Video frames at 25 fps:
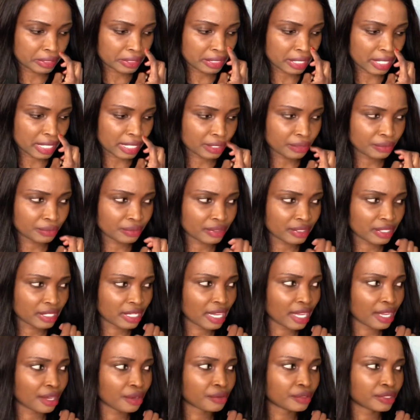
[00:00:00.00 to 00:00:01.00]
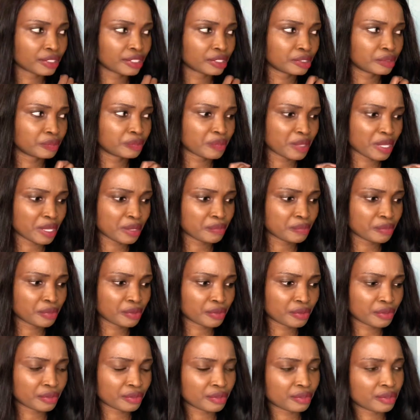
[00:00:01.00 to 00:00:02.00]
I don't think I ordered purple.
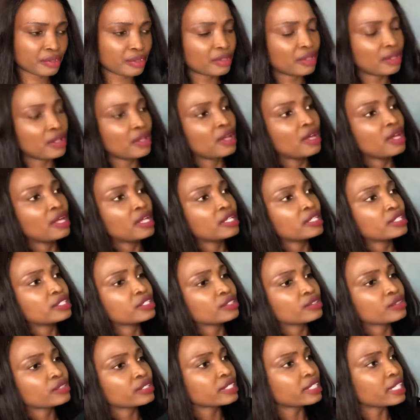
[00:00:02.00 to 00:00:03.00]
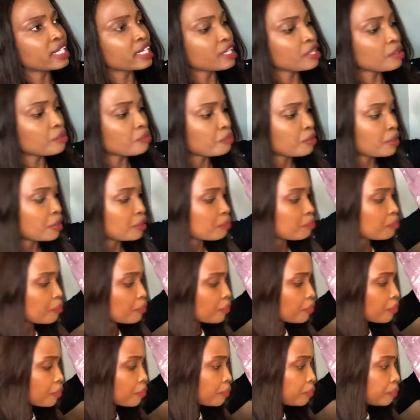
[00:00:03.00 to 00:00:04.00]
Looks like a purple.